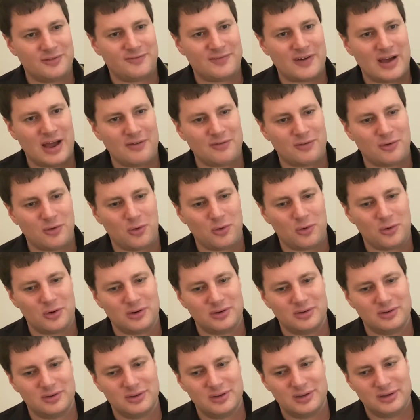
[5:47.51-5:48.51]
the 5
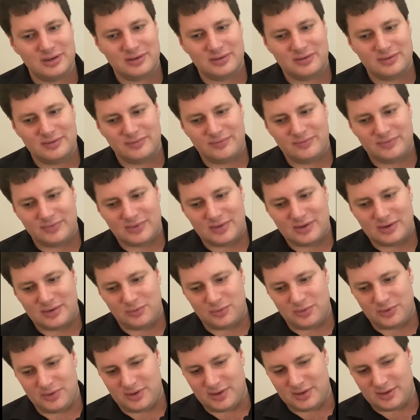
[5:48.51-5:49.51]
chord,
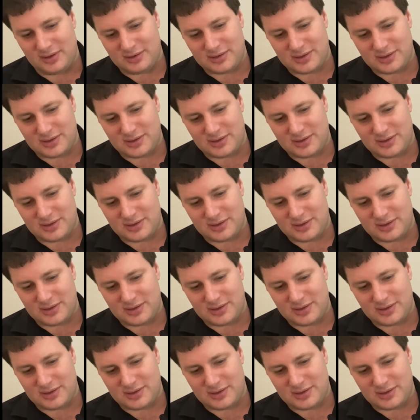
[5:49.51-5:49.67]
with